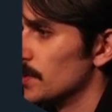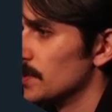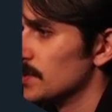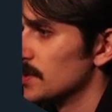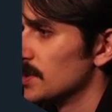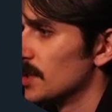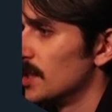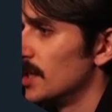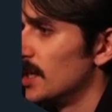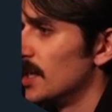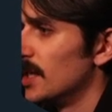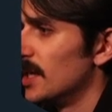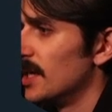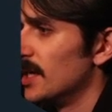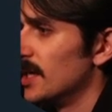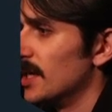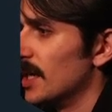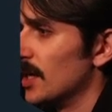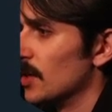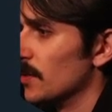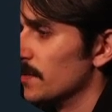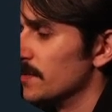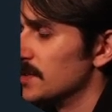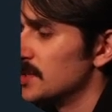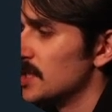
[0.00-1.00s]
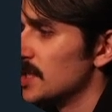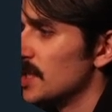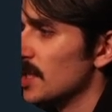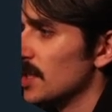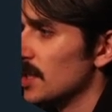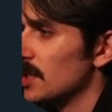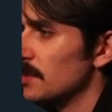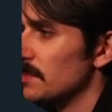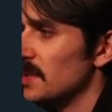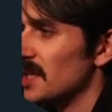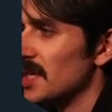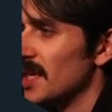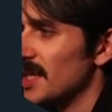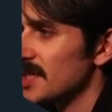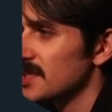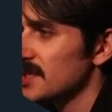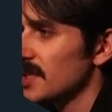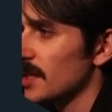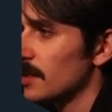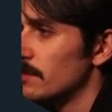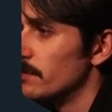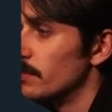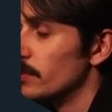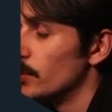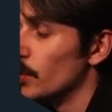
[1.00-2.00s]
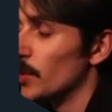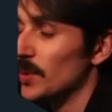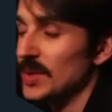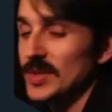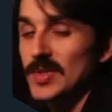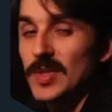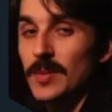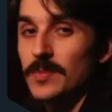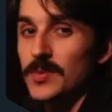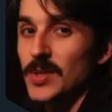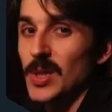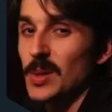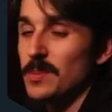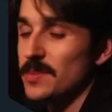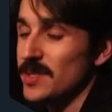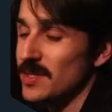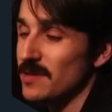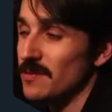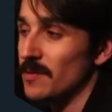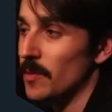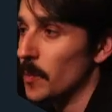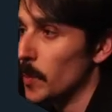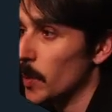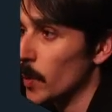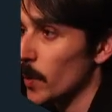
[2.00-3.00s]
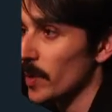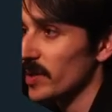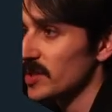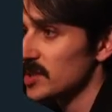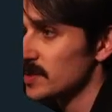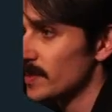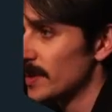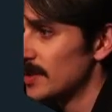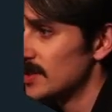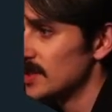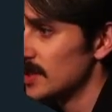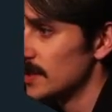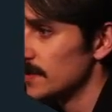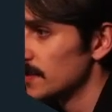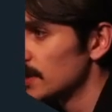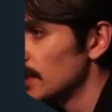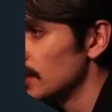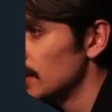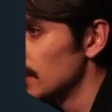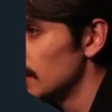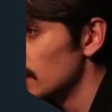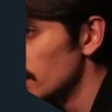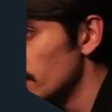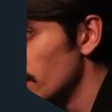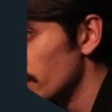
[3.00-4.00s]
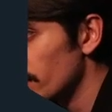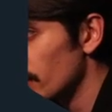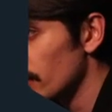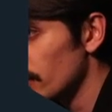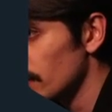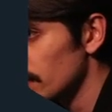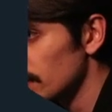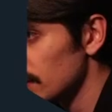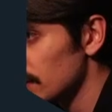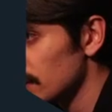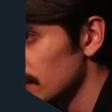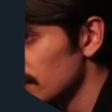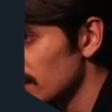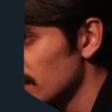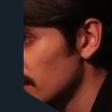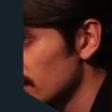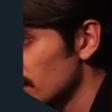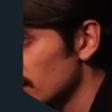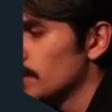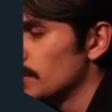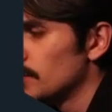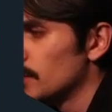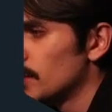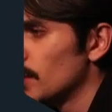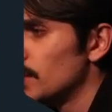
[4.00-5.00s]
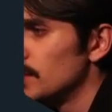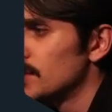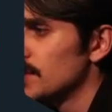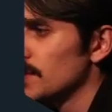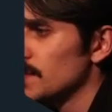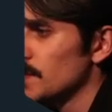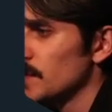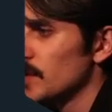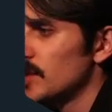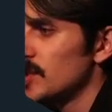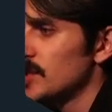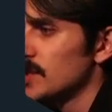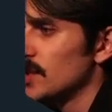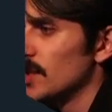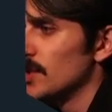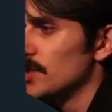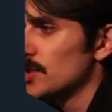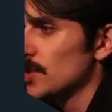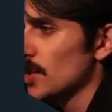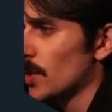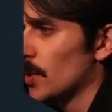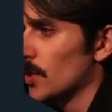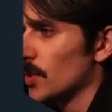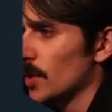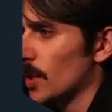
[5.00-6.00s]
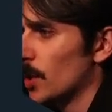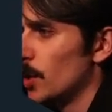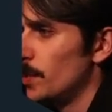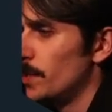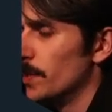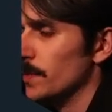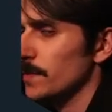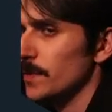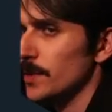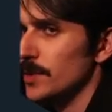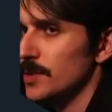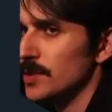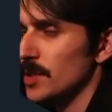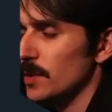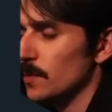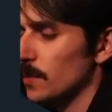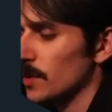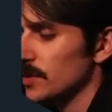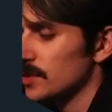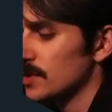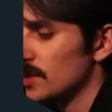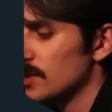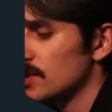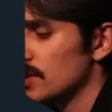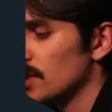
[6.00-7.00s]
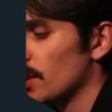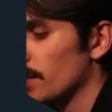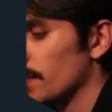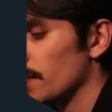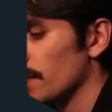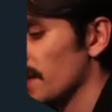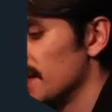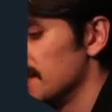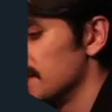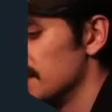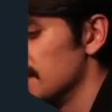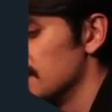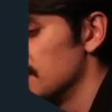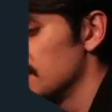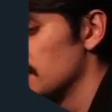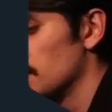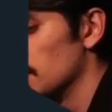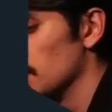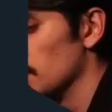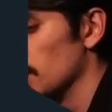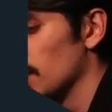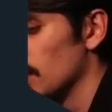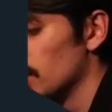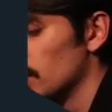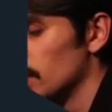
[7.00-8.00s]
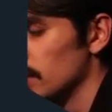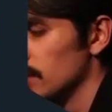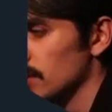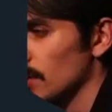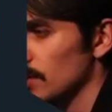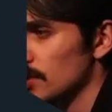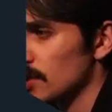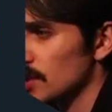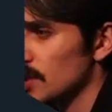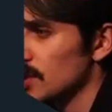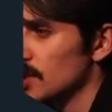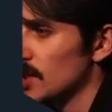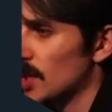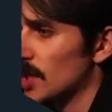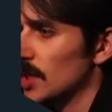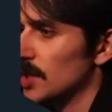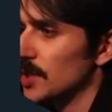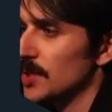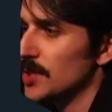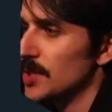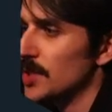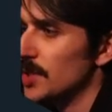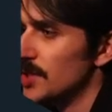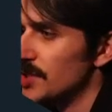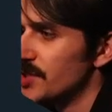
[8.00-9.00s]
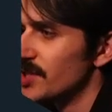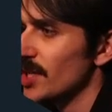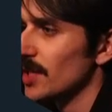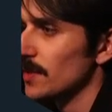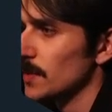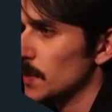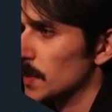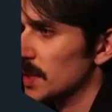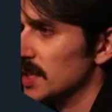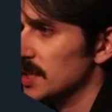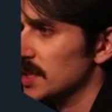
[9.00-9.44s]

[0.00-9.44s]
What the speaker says: and obviously they're going to be less capable and sometimes even more expensive than the newer models. Do some research on OpenRouter and what's the top rated scoring, and also just in the general internet.